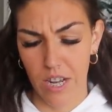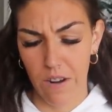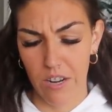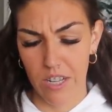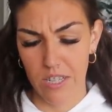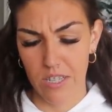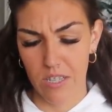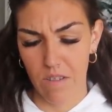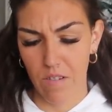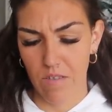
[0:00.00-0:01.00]

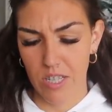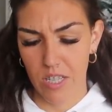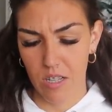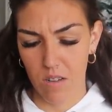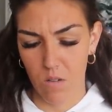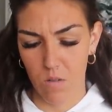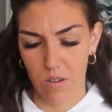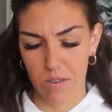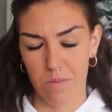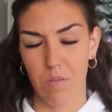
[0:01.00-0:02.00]
I've never seen,
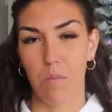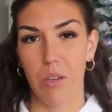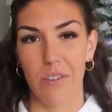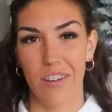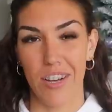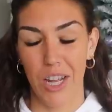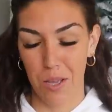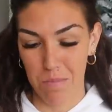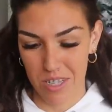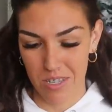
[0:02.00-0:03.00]
oh, that's probably not a
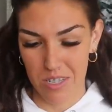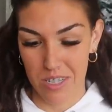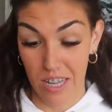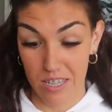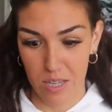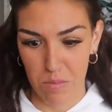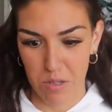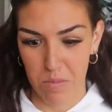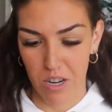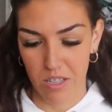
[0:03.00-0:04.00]
name since his last name
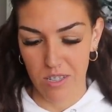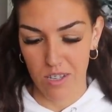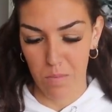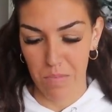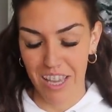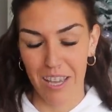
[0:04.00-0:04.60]
is apparently Zombie.